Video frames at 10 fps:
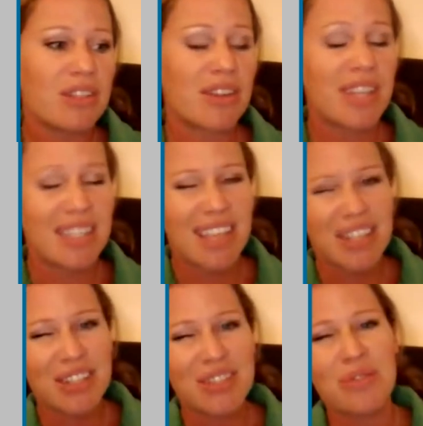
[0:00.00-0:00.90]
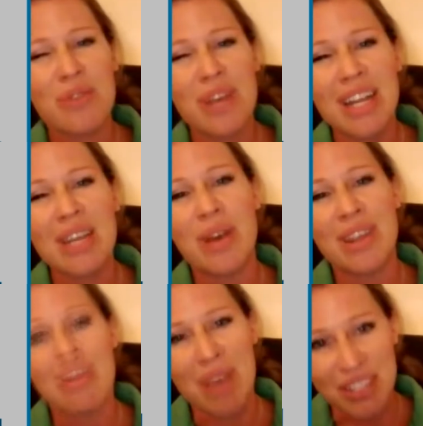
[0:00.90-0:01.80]
So these sessions are really
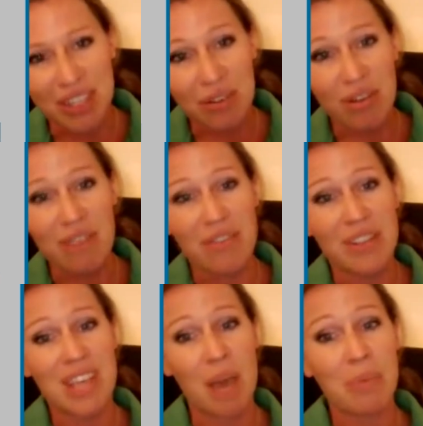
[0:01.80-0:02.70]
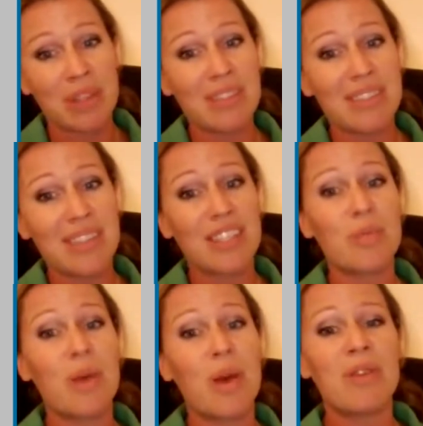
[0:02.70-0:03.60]
where the magic of Greenfins happens. This
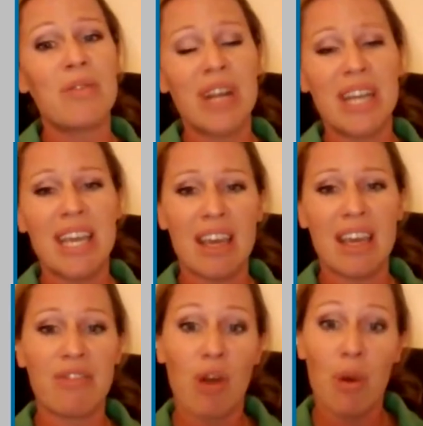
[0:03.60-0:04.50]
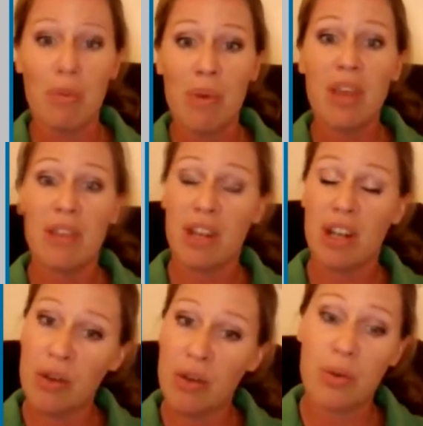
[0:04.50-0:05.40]
is where we really hear from the
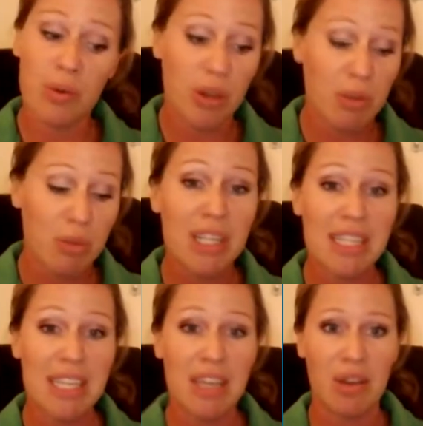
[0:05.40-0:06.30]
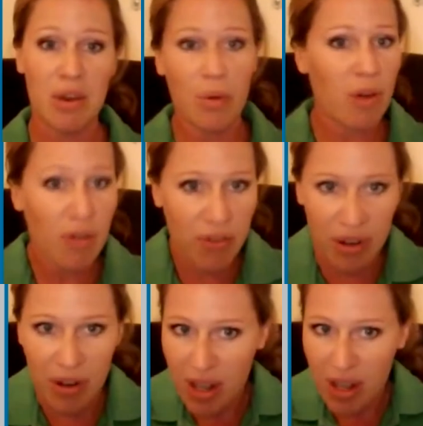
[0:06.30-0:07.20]
local community, who are
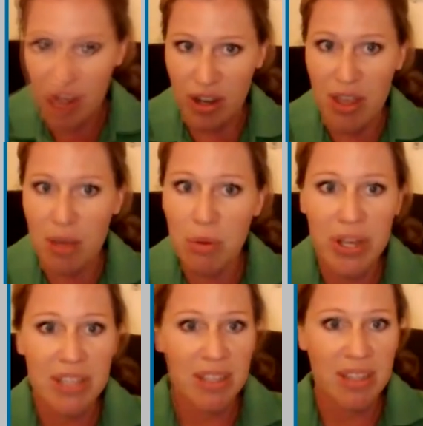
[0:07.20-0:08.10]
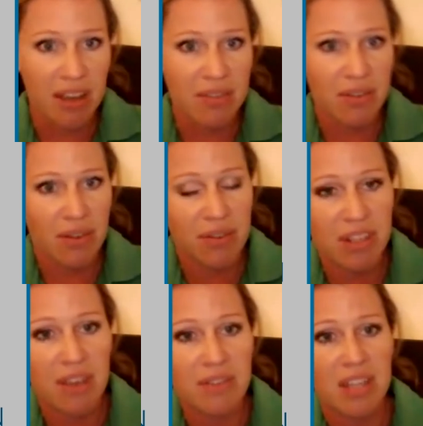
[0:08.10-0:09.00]
often, the employees of
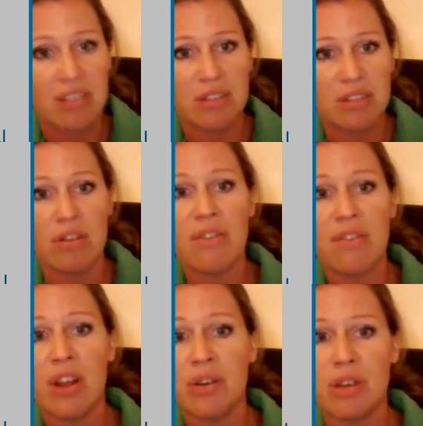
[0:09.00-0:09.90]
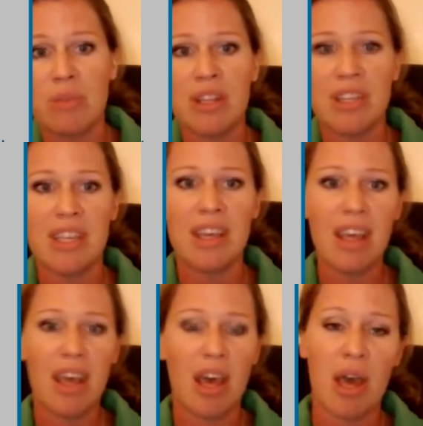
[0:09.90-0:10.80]
the dive centres are often local community